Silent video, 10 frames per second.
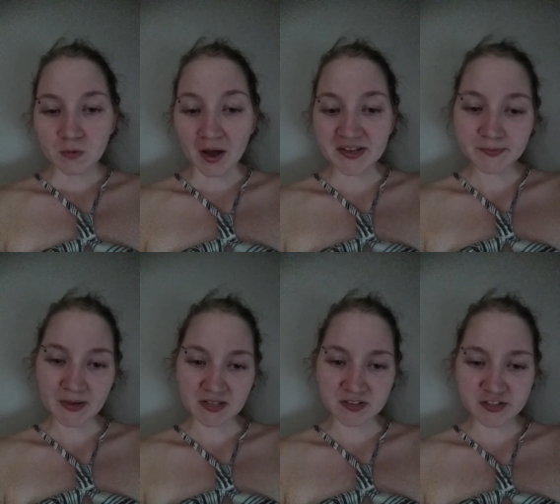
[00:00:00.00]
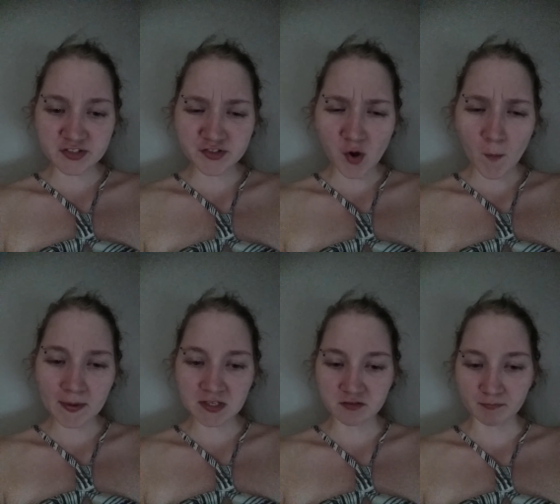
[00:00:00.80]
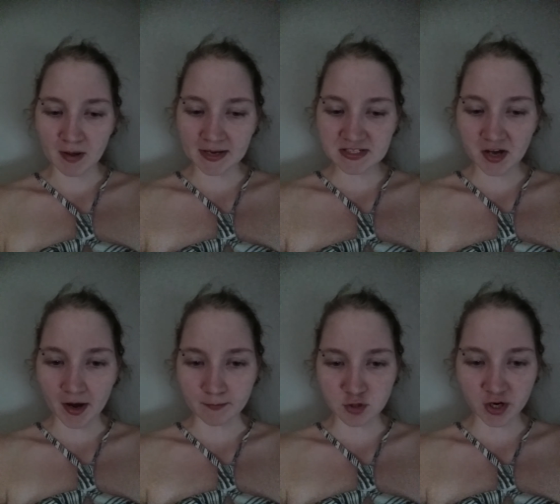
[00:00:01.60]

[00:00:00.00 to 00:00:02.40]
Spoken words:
I spend so much of my time